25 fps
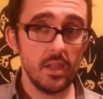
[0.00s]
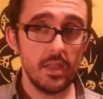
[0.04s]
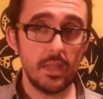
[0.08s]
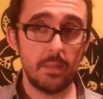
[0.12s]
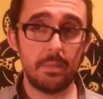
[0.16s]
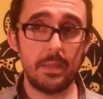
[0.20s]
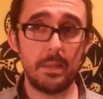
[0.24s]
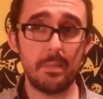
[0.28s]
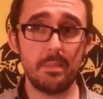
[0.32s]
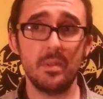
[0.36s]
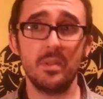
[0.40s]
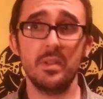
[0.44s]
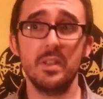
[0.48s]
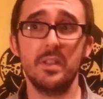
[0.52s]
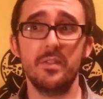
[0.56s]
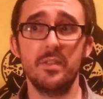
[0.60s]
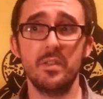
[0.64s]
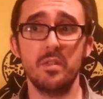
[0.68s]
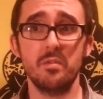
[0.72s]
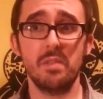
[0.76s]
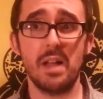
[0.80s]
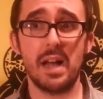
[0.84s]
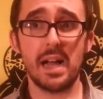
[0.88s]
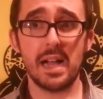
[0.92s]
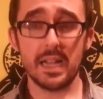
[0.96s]
Let people live
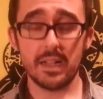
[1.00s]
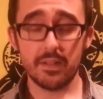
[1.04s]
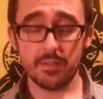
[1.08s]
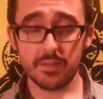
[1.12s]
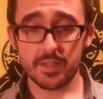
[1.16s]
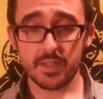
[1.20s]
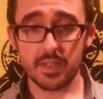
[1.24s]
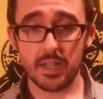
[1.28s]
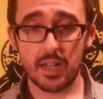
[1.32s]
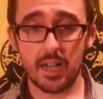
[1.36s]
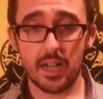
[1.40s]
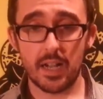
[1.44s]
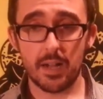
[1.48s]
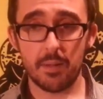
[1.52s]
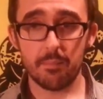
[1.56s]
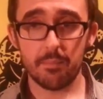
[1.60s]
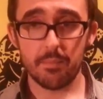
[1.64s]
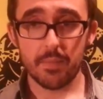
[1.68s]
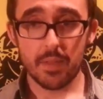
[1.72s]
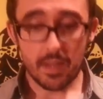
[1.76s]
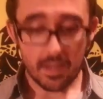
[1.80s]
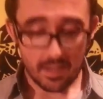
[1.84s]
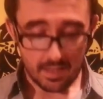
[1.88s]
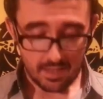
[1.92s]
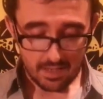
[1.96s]
their lives.
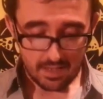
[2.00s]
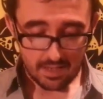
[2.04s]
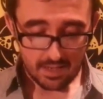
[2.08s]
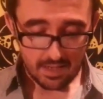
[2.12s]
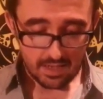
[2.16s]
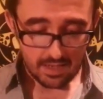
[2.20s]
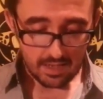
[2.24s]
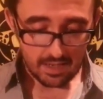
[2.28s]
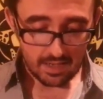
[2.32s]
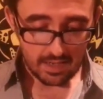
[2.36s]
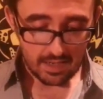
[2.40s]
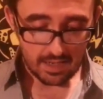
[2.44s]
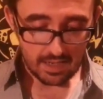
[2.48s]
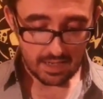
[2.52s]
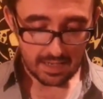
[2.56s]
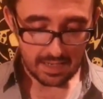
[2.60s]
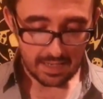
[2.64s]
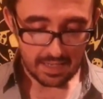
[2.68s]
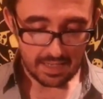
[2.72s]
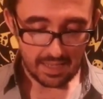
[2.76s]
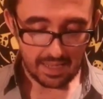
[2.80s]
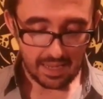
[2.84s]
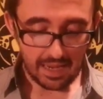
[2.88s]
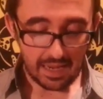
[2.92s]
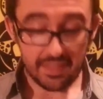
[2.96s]
I
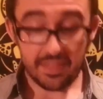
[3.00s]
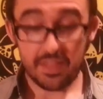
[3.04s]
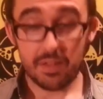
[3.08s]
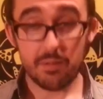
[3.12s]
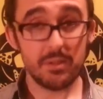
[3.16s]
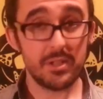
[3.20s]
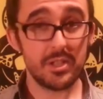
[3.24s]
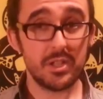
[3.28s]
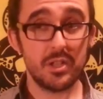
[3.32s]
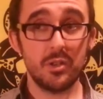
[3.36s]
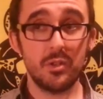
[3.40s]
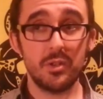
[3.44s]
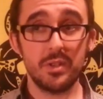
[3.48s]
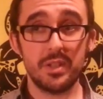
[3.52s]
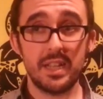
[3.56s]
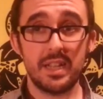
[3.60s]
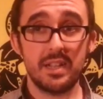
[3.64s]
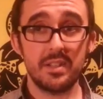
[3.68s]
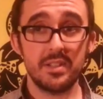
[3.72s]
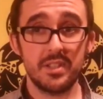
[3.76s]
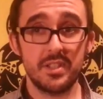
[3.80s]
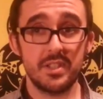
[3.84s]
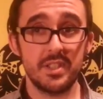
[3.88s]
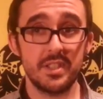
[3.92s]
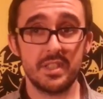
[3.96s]
think we should go
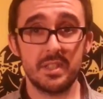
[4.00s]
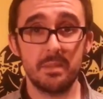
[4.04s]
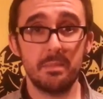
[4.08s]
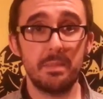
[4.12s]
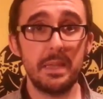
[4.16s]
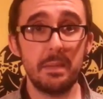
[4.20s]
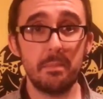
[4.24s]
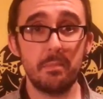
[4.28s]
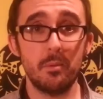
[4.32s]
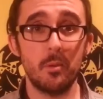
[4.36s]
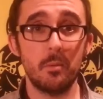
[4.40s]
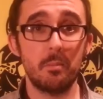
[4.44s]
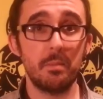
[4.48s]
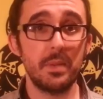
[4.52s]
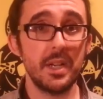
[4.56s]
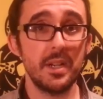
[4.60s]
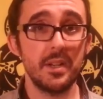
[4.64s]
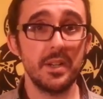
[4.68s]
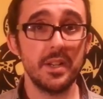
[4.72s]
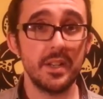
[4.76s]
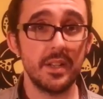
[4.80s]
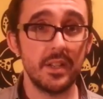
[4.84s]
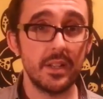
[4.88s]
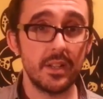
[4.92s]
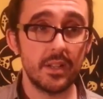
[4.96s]
down to just the people,
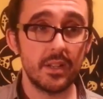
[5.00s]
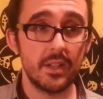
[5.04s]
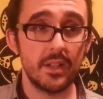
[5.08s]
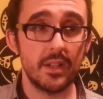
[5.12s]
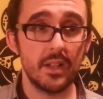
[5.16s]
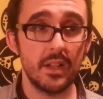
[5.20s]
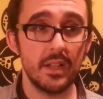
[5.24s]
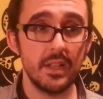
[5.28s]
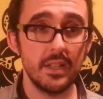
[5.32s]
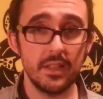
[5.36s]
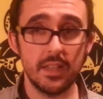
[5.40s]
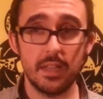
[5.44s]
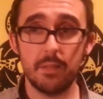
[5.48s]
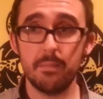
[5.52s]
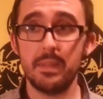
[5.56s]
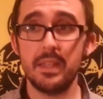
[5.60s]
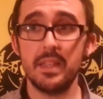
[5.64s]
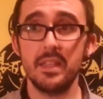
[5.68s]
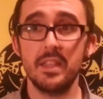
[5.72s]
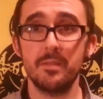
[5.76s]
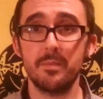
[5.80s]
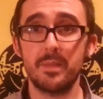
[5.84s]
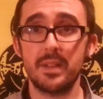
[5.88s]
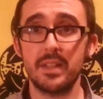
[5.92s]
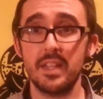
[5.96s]
period. Let
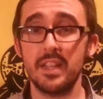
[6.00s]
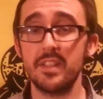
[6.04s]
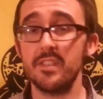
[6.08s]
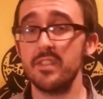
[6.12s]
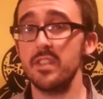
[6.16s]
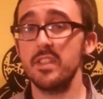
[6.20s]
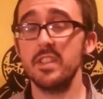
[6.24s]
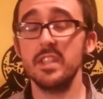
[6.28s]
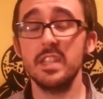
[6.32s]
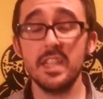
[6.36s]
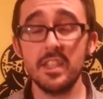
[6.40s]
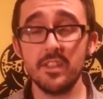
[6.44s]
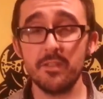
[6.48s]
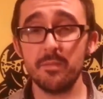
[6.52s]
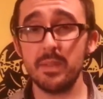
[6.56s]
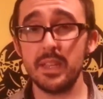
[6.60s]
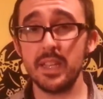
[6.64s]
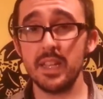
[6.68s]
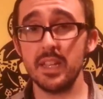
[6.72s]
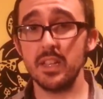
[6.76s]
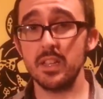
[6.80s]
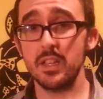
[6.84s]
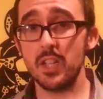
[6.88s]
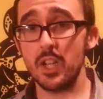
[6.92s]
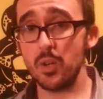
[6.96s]
me live my life. Leave
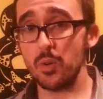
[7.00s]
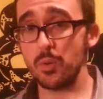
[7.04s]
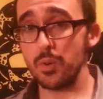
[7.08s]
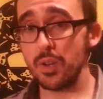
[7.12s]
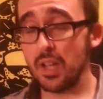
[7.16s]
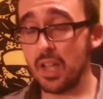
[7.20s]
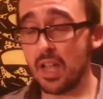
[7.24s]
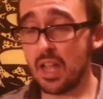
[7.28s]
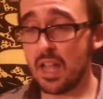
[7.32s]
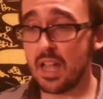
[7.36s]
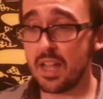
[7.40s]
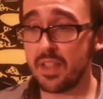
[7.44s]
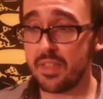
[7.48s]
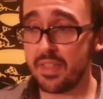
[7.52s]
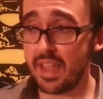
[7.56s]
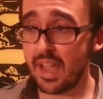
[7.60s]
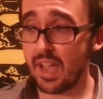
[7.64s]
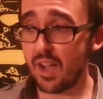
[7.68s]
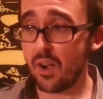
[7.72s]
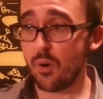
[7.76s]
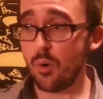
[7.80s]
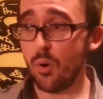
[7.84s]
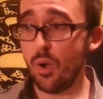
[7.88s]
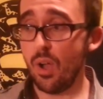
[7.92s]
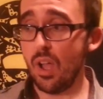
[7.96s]
me alone.
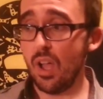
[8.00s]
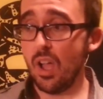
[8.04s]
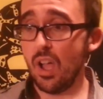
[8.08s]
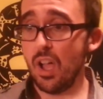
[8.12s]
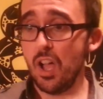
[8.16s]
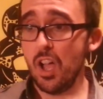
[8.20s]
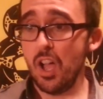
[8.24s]
Now,